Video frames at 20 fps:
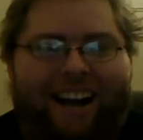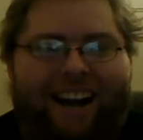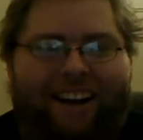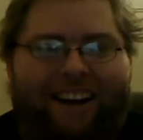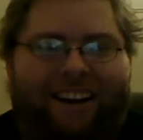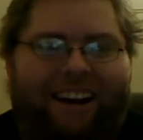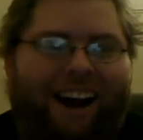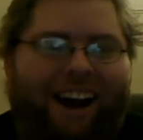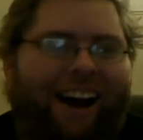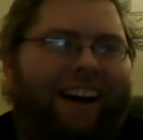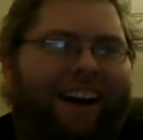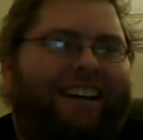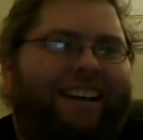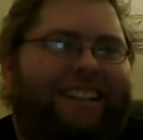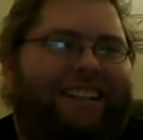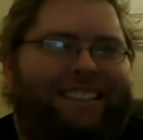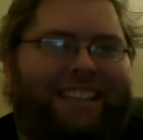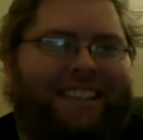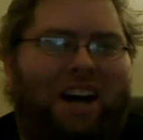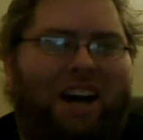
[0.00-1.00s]
Her
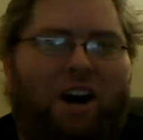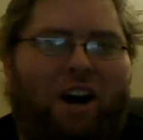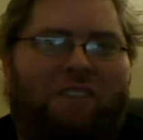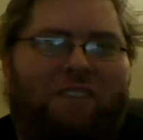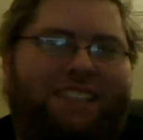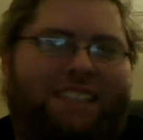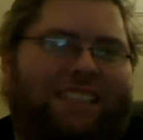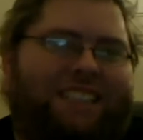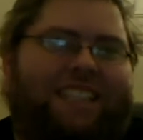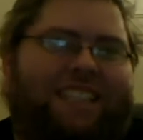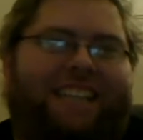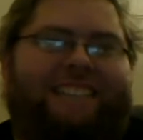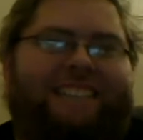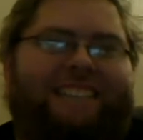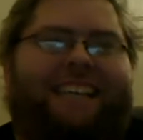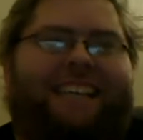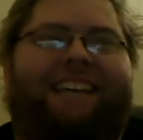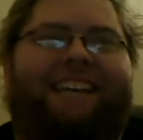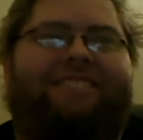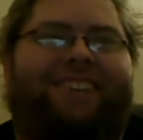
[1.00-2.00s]
uncle's home and just
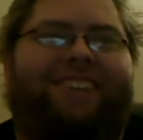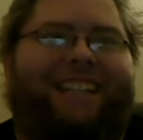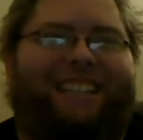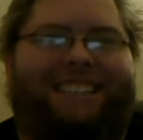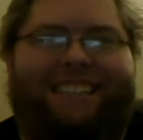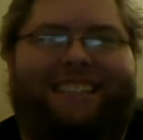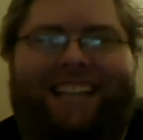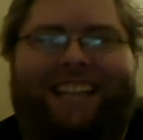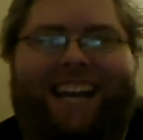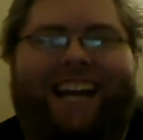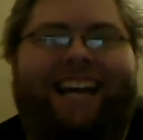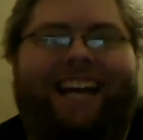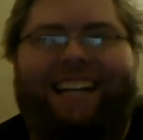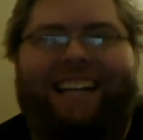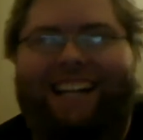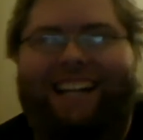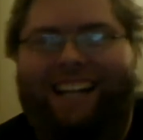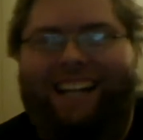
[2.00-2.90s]
doesn't give a shit.